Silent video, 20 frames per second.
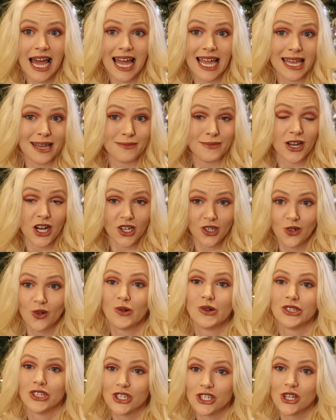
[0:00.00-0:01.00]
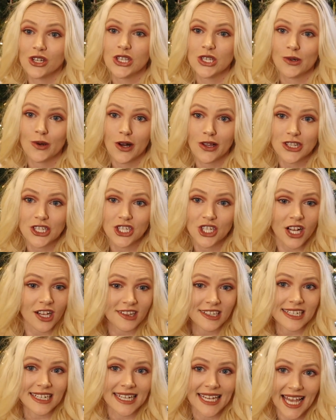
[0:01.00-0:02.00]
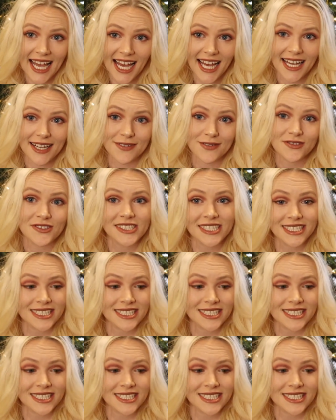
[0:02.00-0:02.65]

I am not going to show you all the chocolate I have.